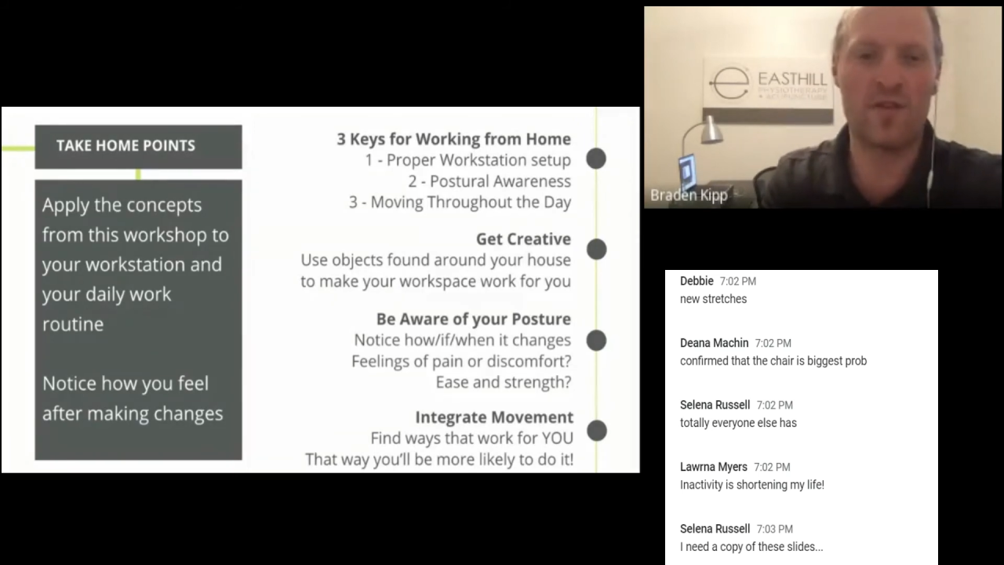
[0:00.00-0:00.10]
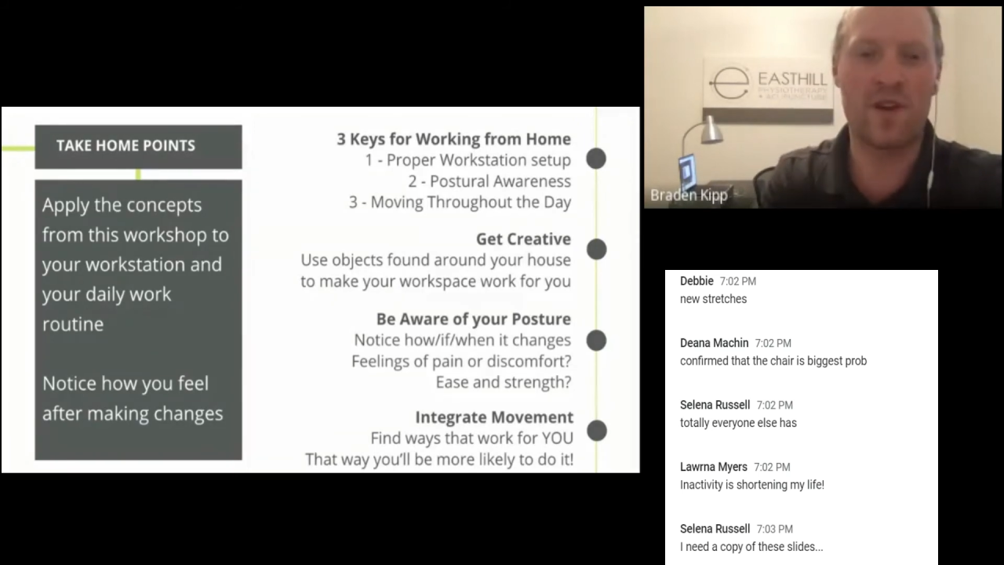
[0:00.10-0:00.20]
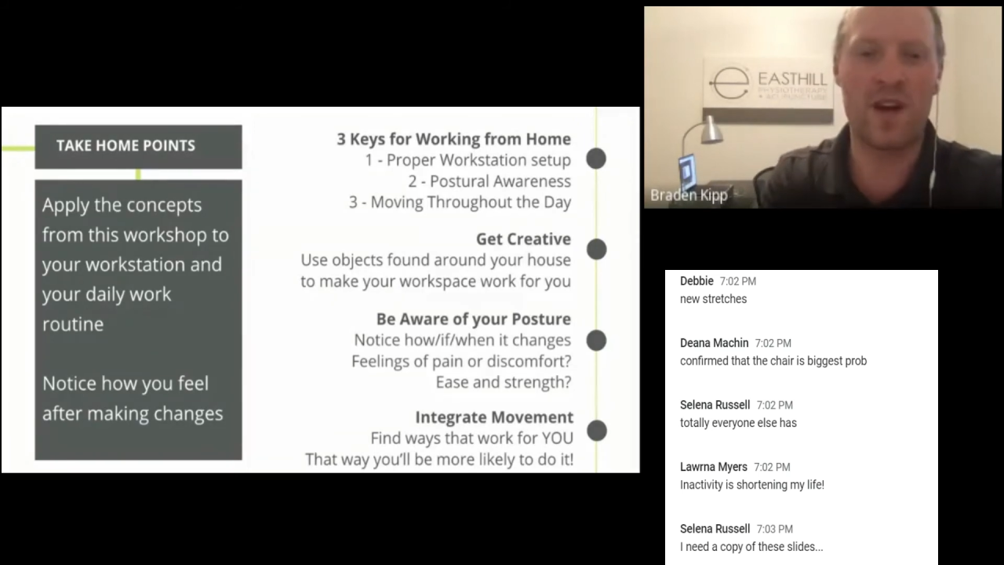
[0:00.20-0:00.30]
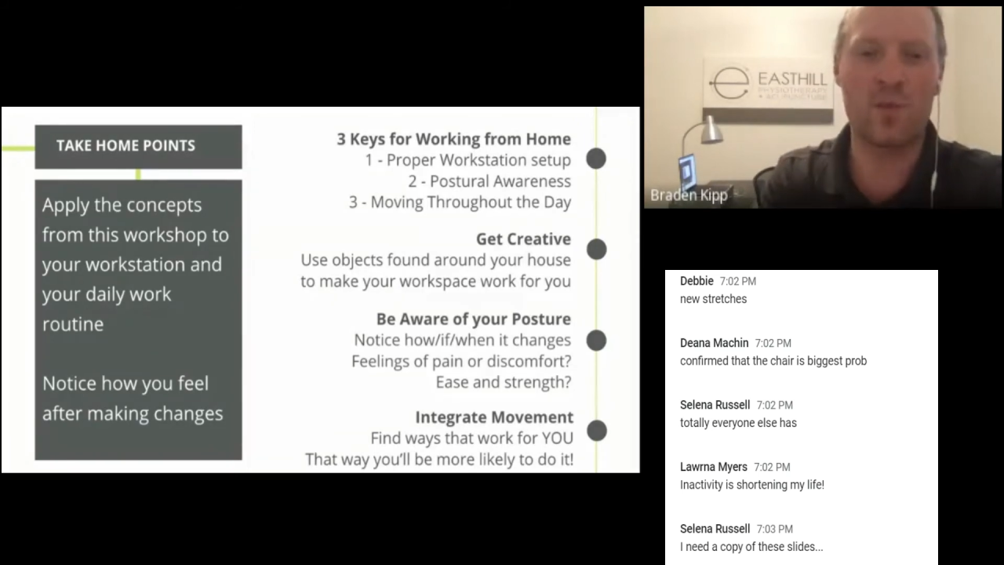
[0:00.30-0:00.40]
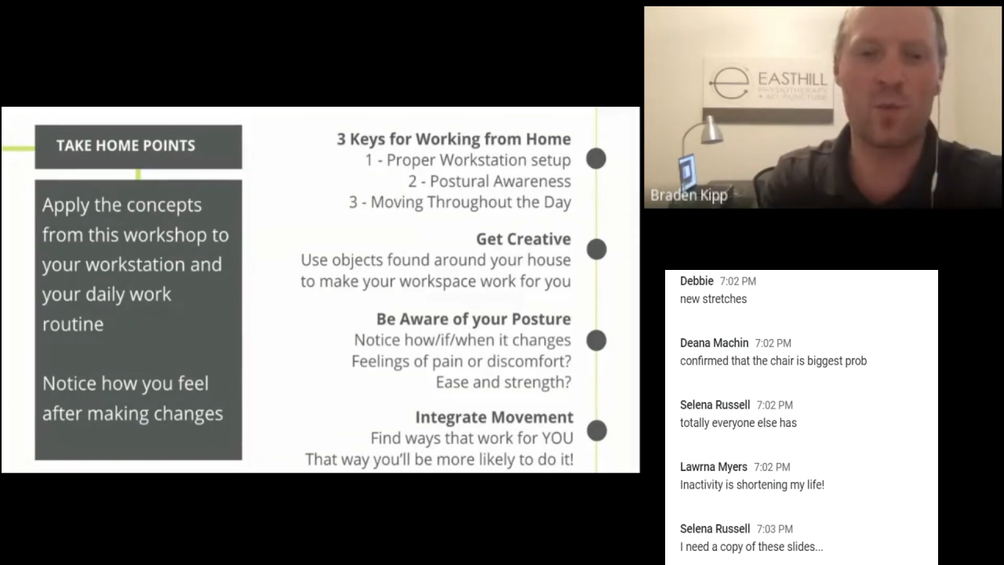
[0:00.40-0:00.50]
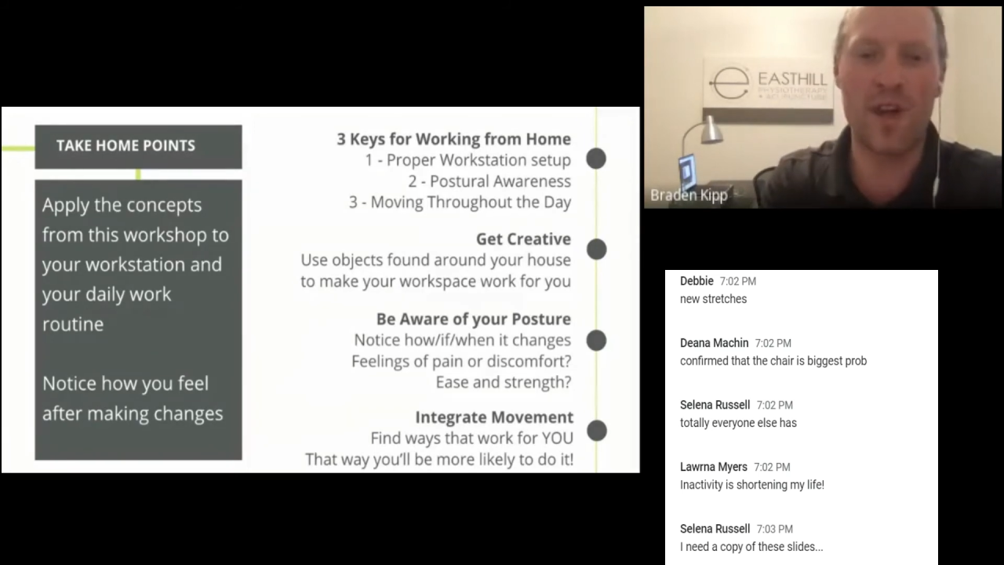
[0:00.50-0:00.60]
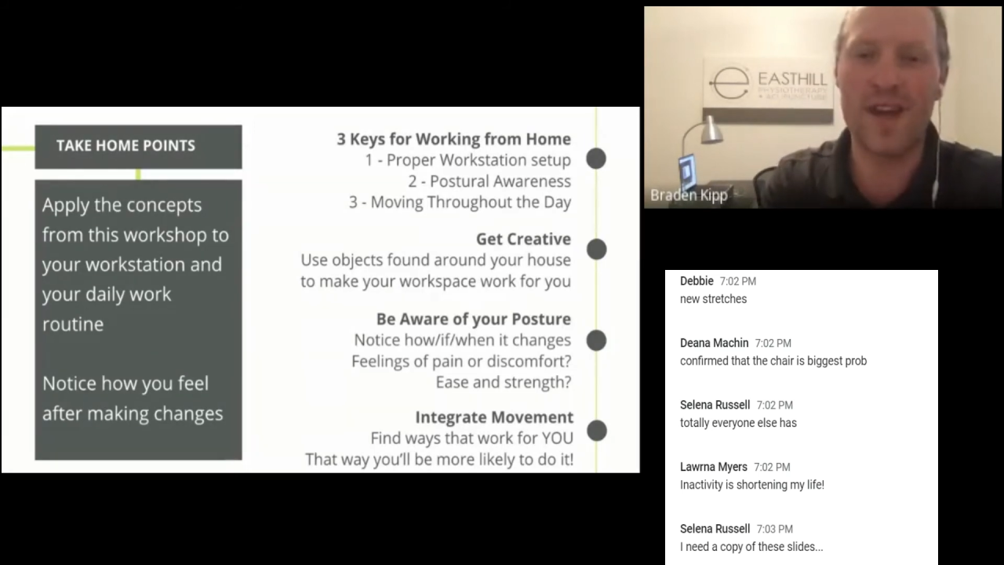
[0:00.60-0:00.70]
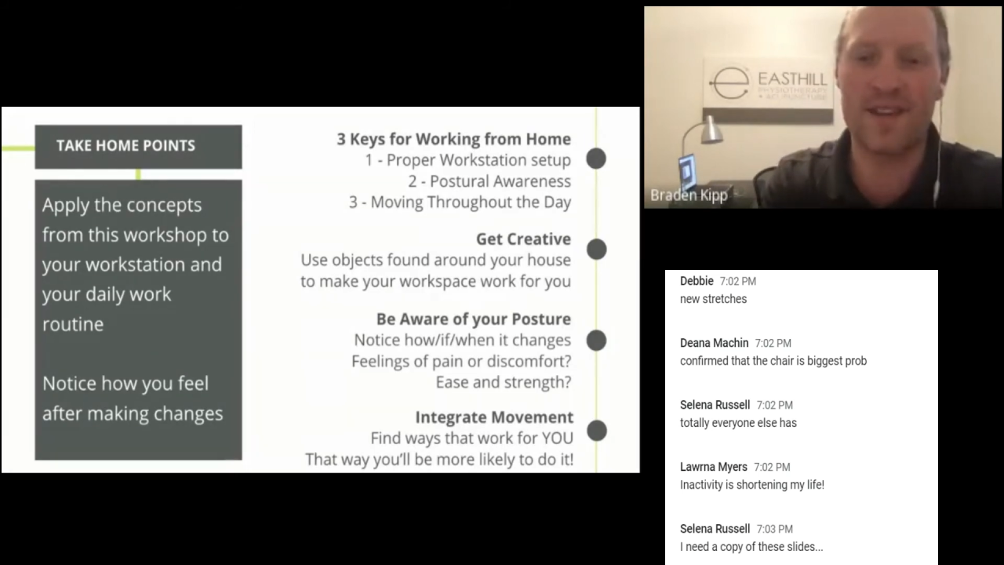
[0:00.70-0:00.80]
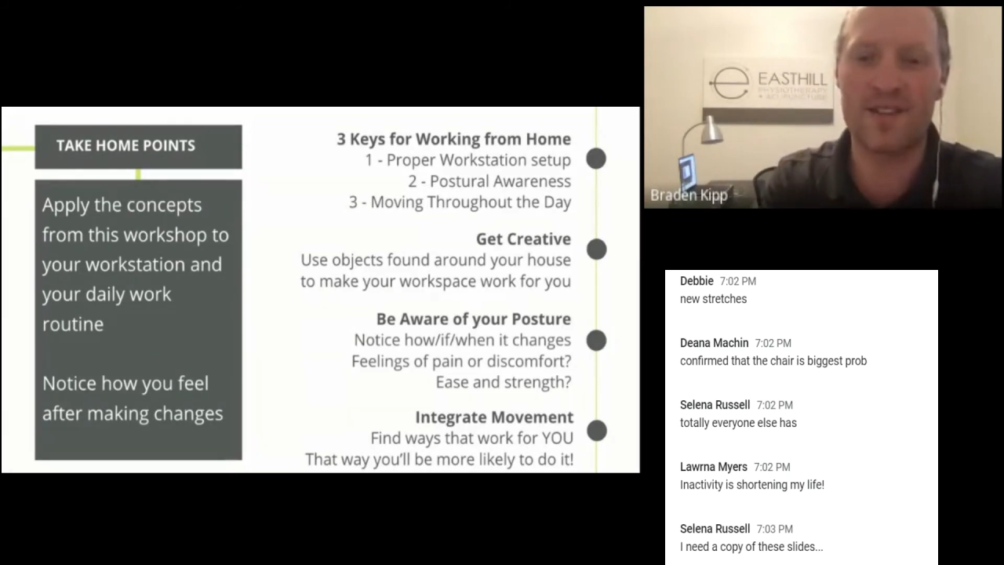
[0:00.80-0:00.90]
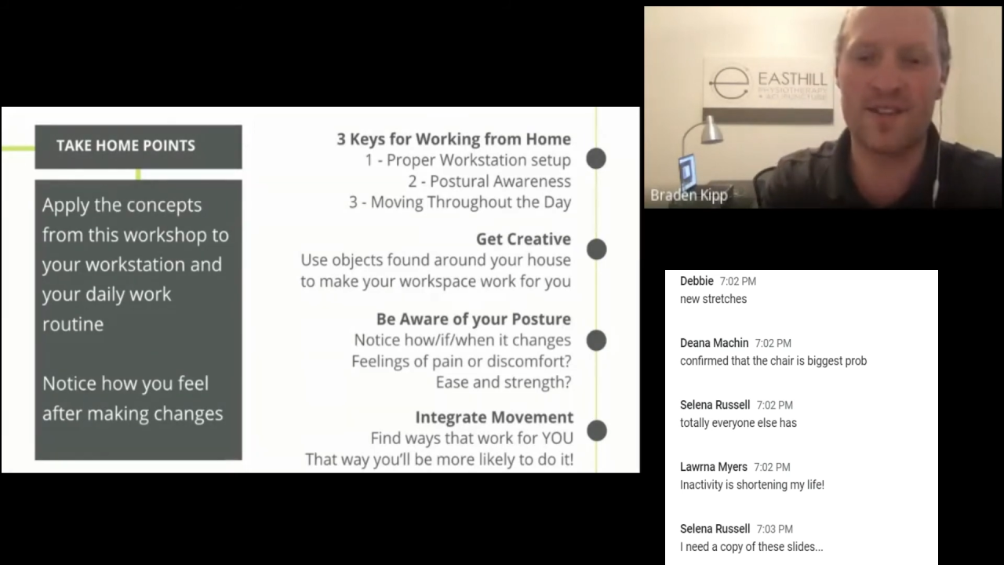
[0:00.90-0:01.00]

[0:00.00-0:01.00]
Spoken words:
Find ways